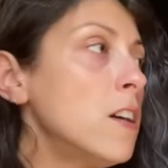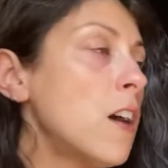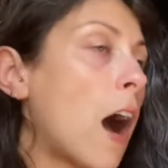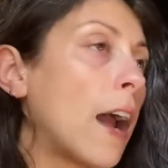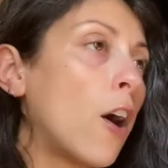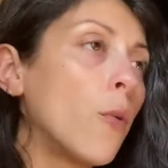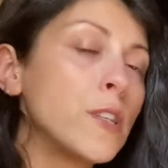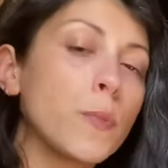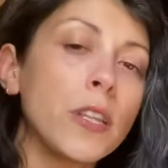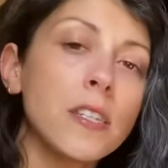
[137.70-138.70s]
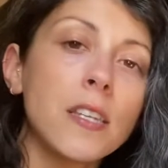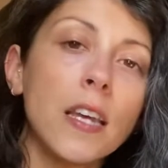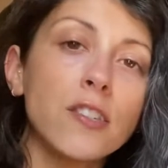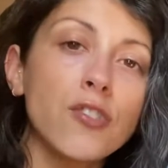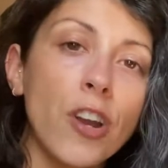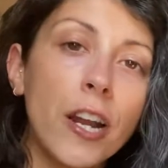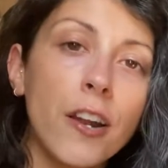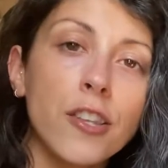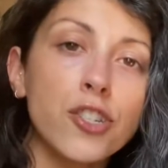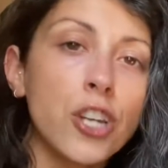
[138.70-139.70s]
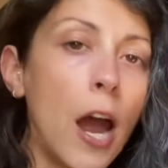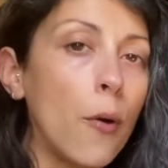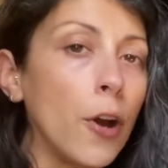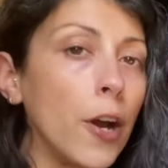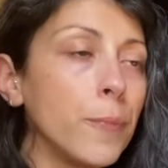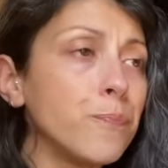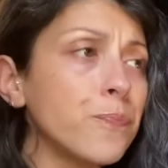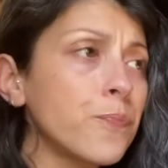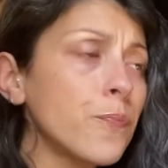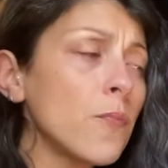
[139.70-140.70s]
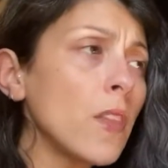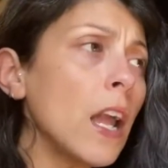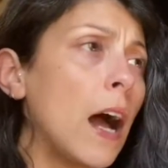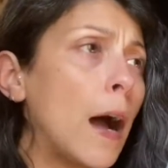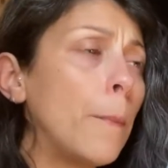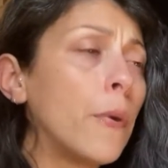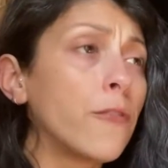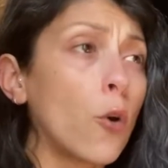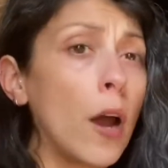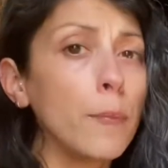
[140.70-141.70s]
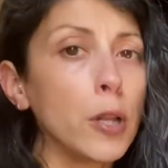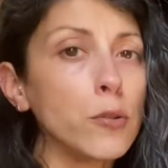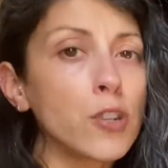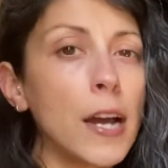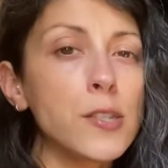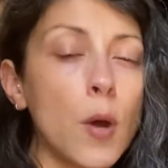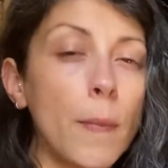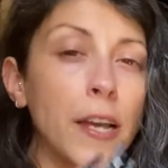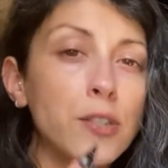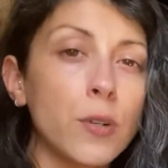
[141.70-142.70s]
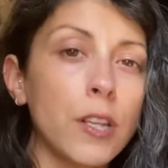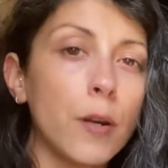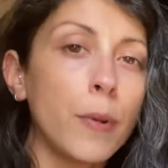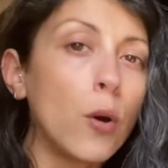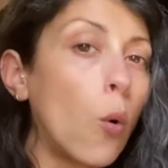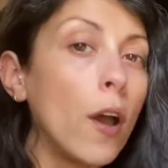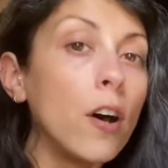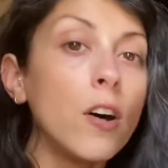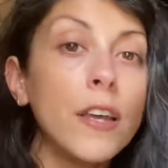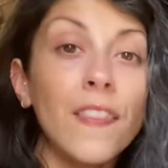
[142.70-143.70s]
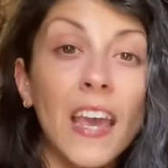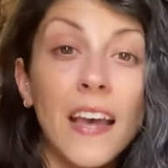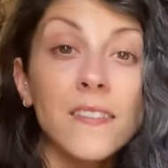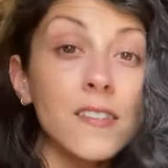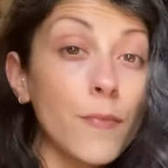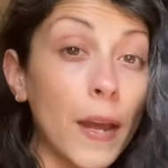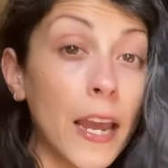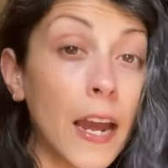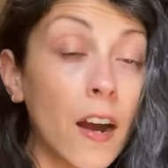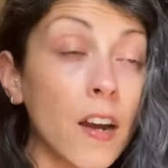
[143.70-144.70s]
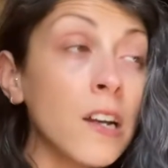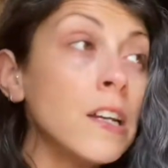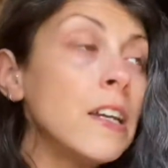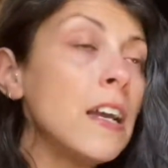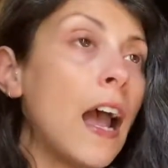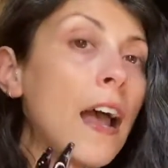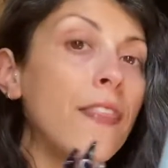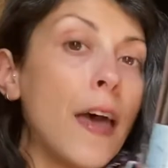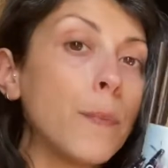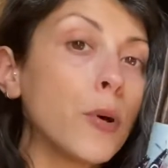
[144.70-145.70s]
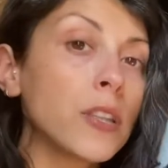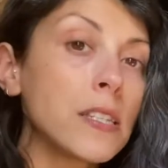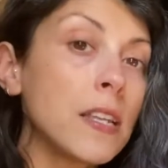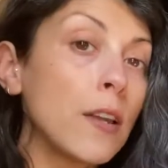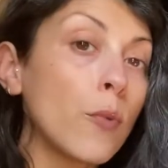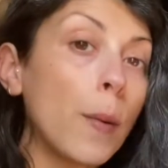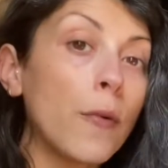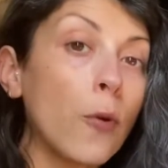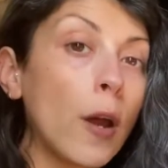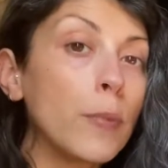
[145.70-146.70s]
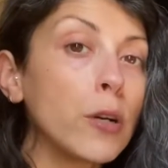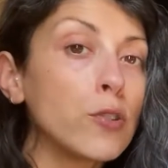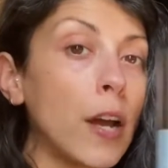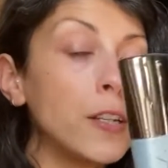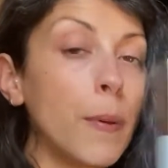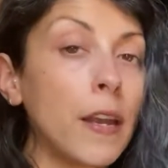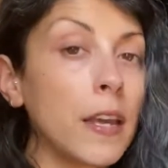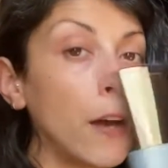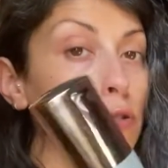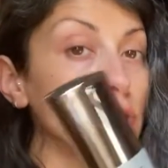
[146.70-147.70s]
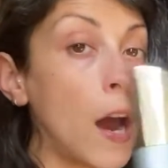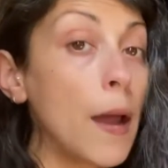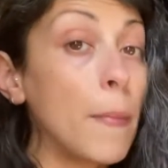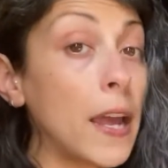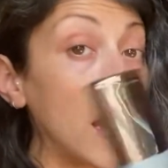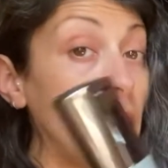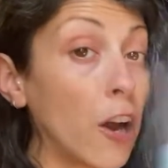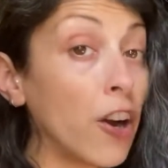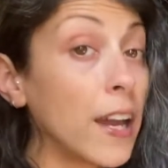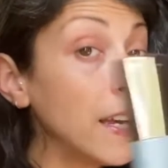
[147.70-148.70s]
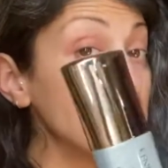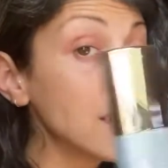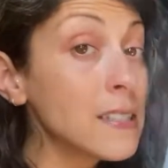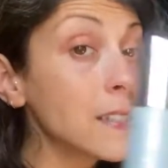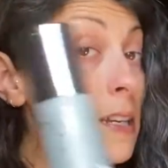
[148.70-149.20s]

I always put this in straight out of the shower. Before I blow dry. So I might do a little bit of oil in the ends of my hair and then put this in right before I blow dry, depending how dry my hair is.